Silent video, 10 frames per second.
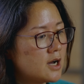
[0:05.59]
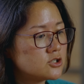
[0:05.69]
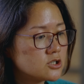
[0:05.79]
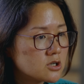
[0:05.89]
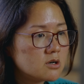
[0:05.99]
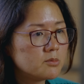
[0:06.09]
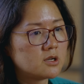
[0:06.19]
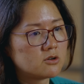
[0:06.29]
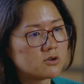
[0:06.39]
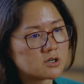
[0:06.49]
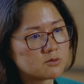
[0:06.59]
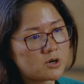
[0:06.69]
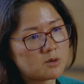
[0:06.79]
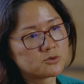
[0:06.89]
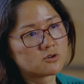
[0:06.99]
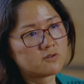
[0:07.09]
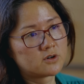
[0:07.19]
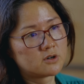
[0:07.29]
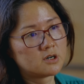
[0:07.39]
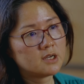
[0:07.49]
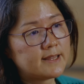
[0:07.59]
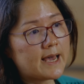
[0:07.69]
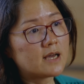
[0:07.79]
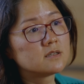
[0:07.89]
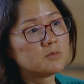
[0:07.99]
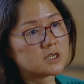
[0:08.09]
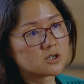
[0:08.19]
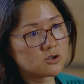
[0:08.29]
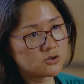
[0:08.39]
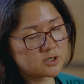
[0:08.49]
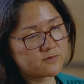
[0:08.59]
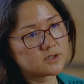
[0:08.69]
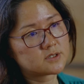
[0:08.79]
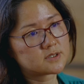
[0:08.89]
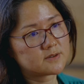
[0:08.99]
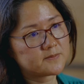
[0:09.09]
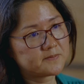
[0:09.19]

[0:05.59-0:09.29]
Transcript: how determined you are problem solver, that makes a huge difference.